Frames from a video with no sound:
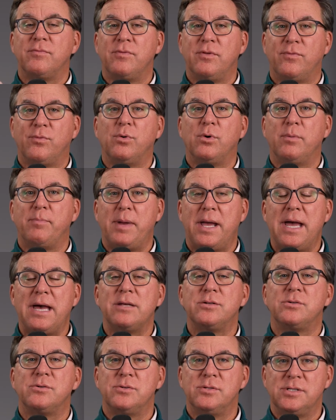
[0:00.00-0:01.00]
of the four
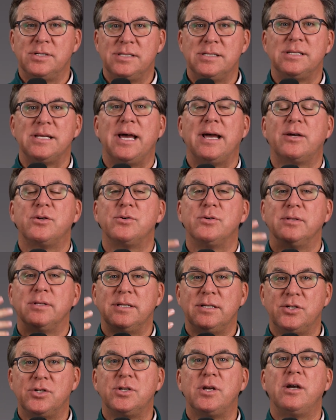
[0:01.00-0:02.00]
pastors is
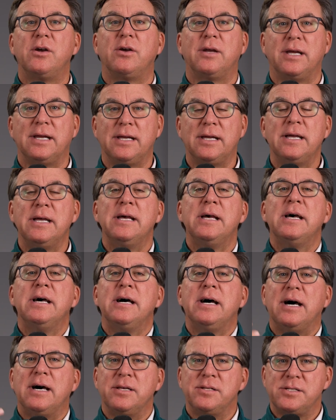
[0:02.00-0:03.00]
actually sharing
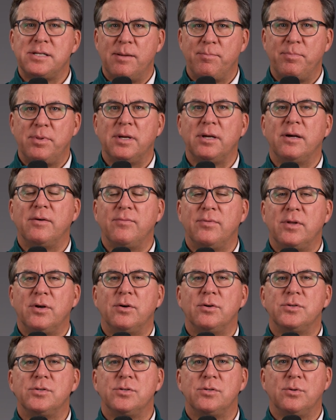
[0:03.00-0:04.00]
uh, something of
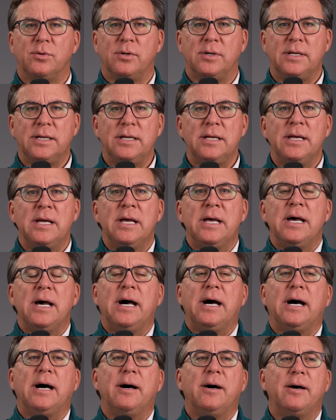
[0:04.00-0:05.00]
their story,
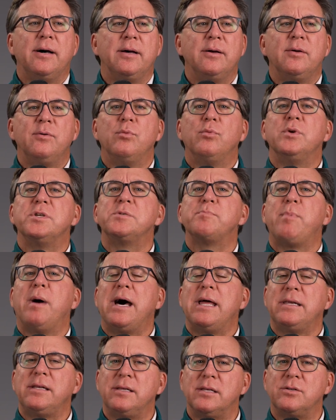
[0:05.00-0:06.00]
uh,
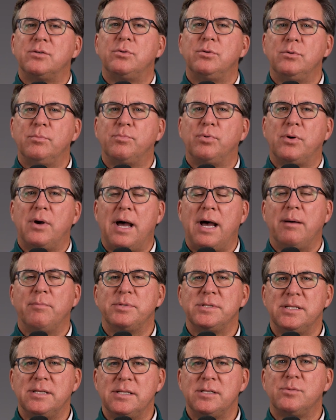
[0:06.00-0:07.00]
responding to two
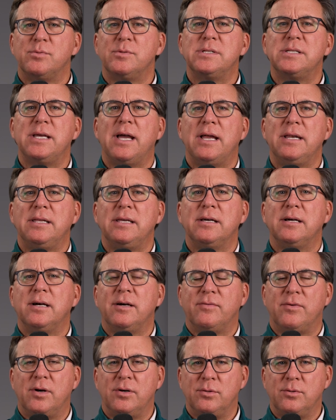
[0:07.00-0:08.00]
prompts. And this was the idea
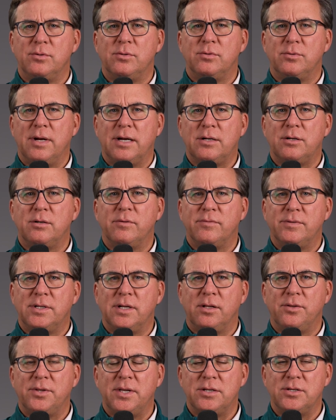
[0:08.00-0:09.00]
of our new director of
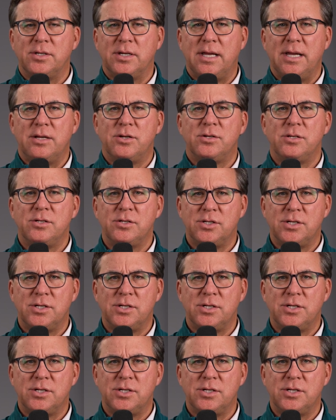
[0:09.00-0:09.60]
adult education,